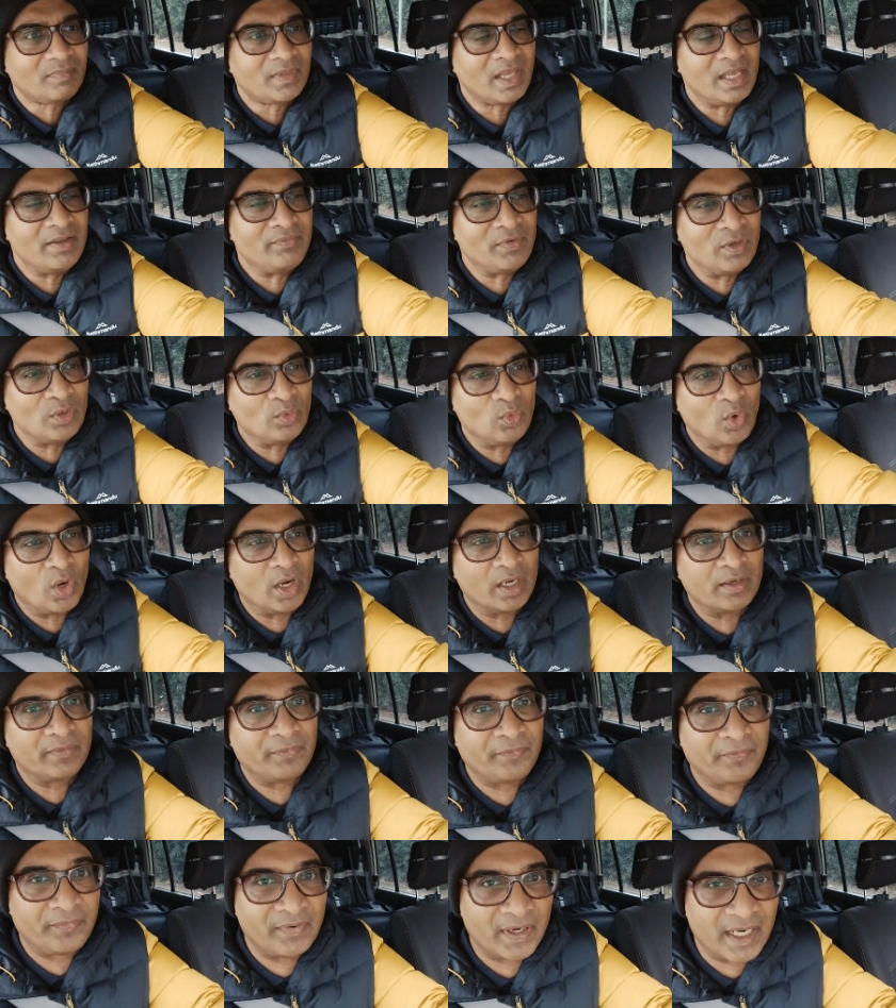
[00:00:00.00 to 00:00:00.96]
if you
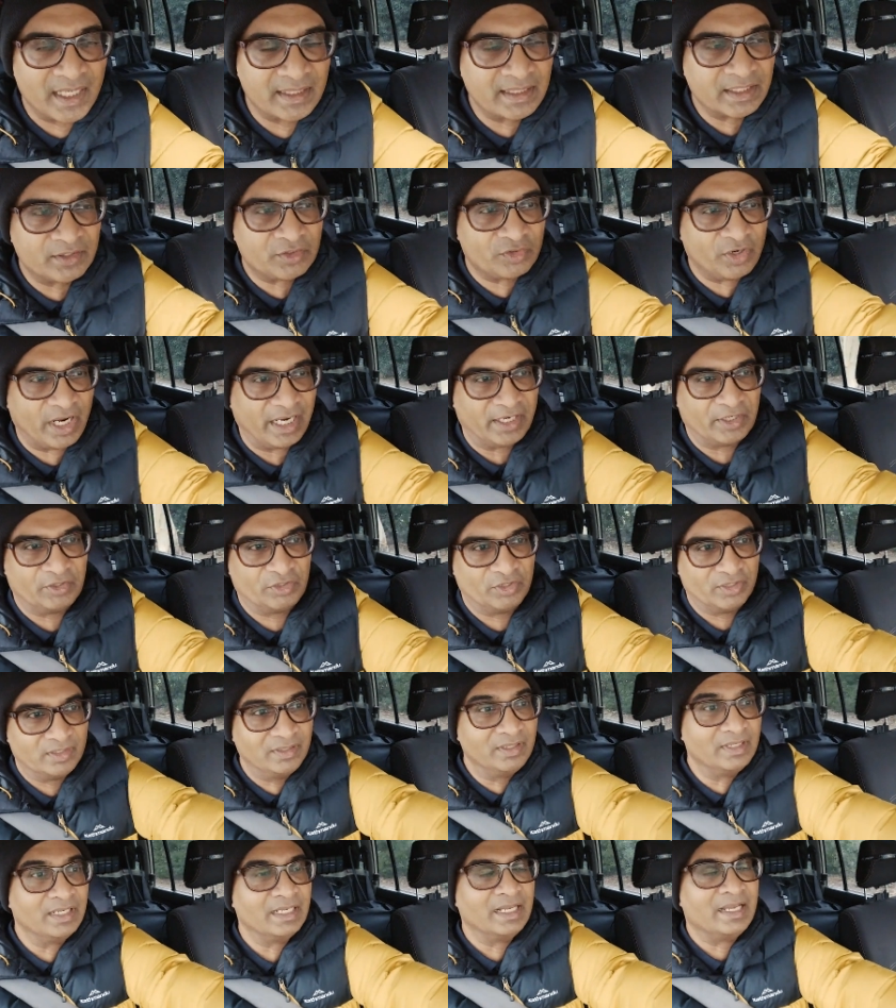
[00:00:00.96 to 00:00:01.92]
want further
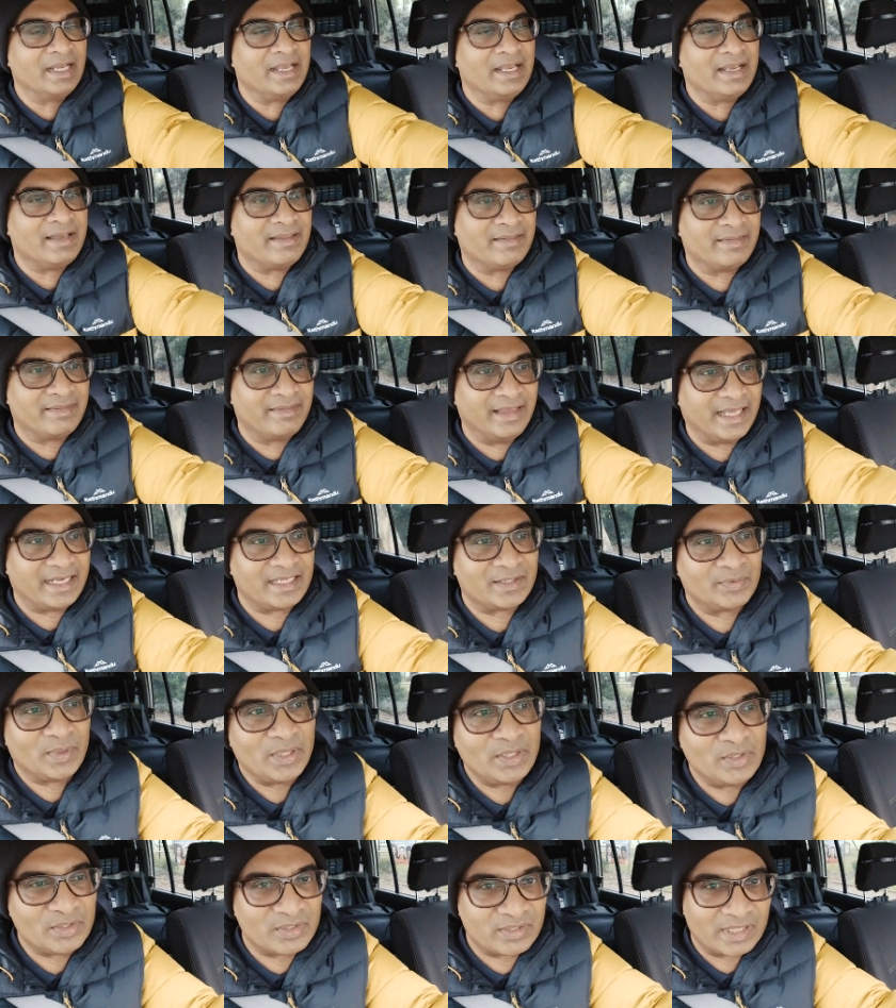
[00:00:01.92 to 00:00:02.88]
traction, that's
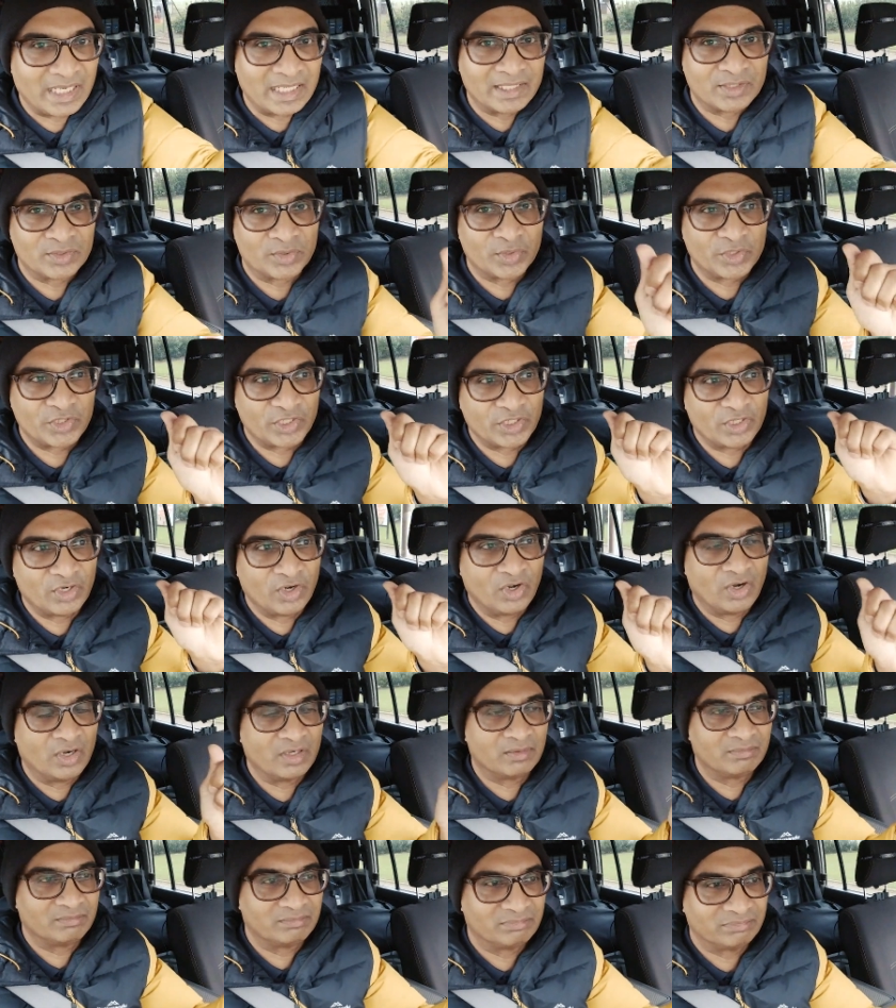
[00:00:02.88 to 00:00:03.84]
when you start switching
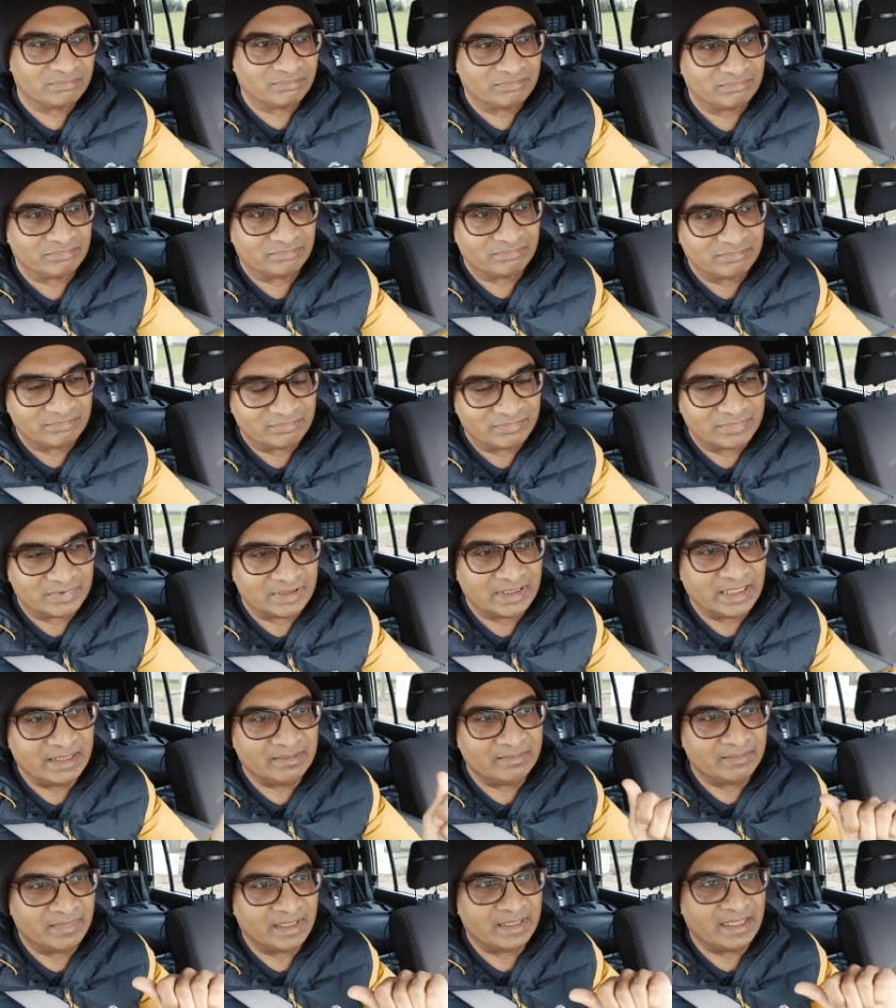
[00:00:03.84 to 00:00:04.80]
on
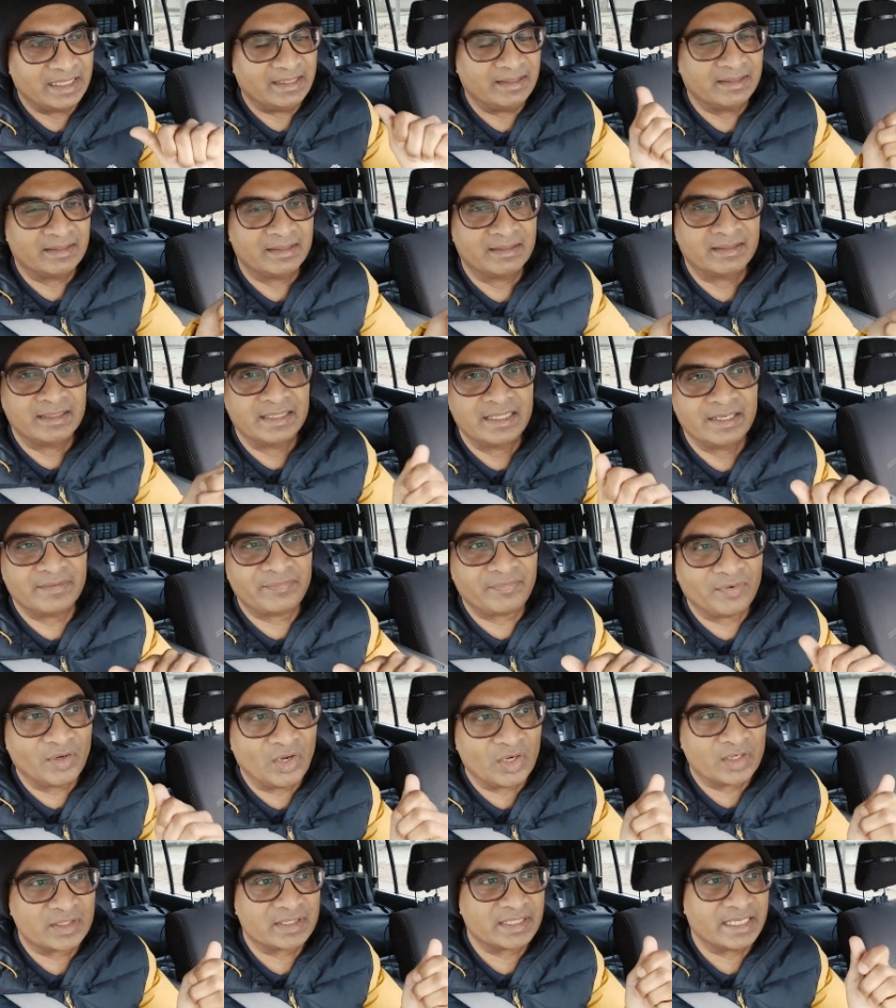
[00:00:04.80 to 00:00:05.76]
the diff
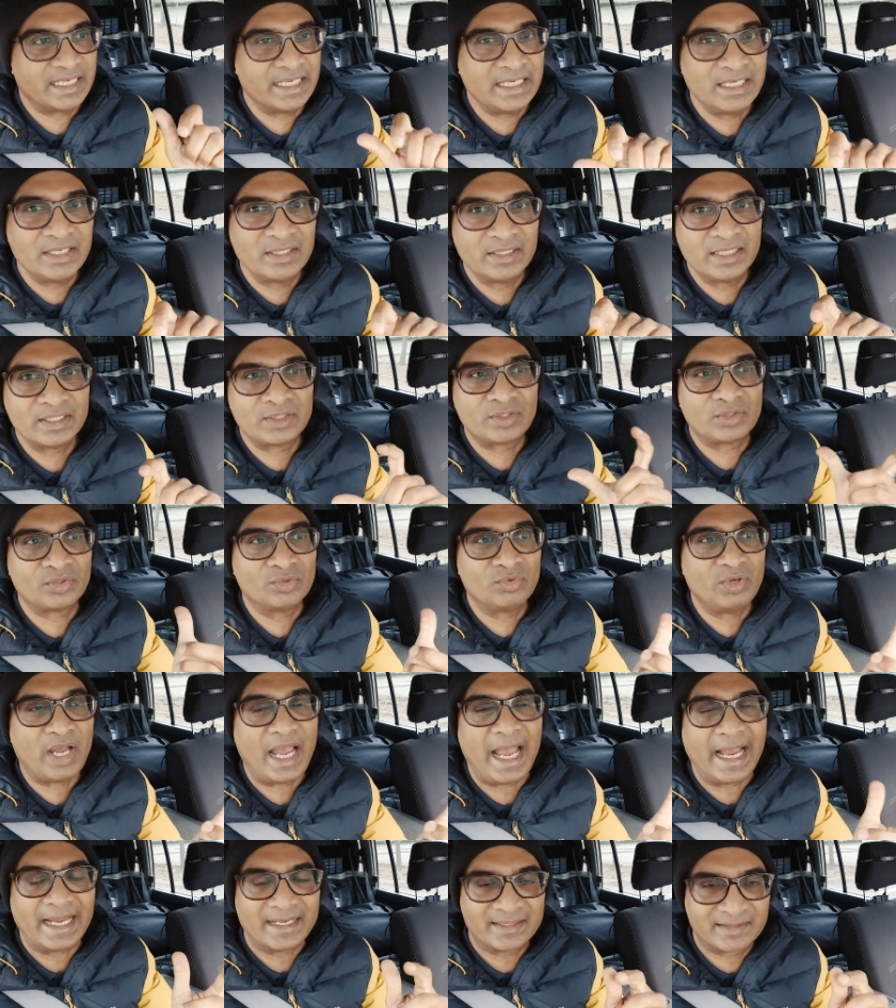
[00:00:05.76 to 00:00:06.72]
locks in the
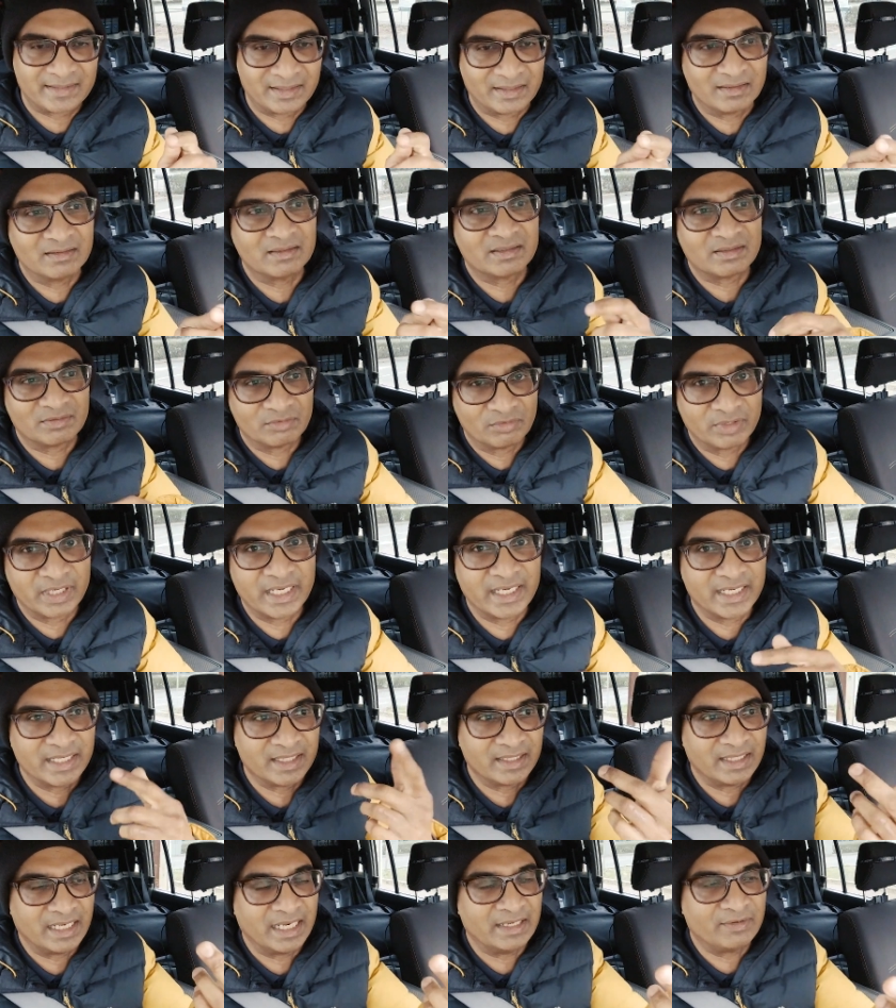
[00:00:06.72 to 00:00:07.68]
two axles,
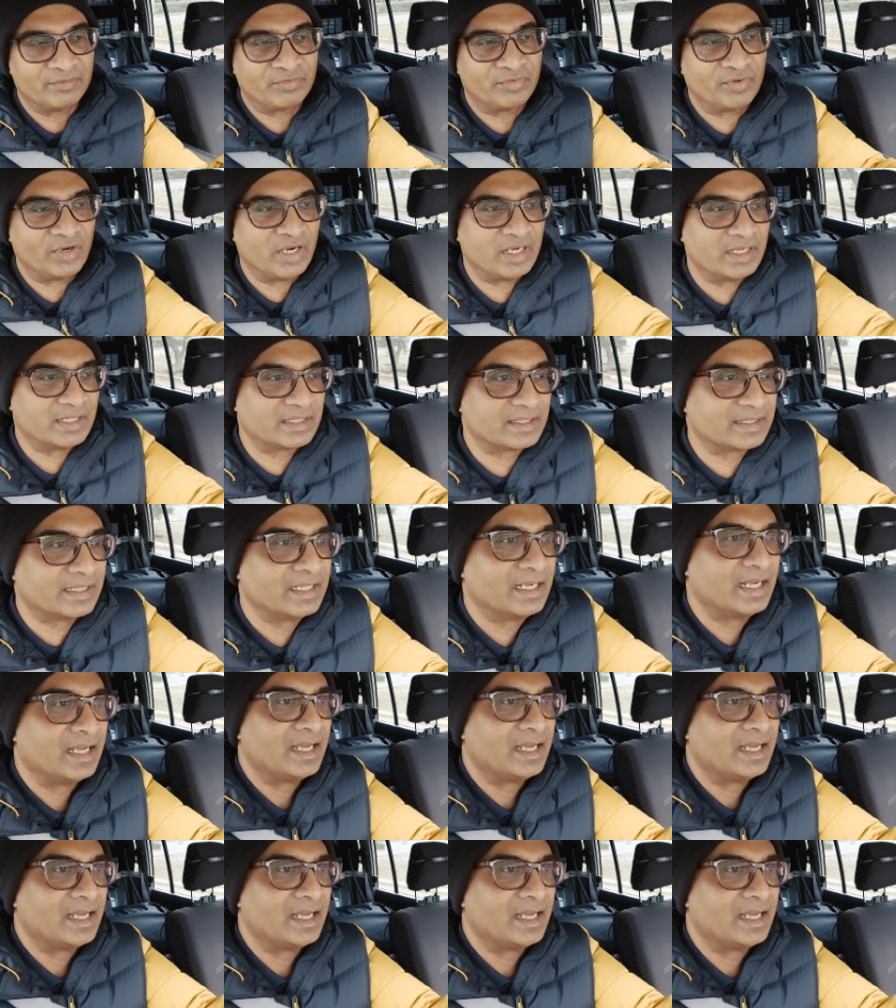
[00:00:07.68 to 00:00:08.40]
rear and front.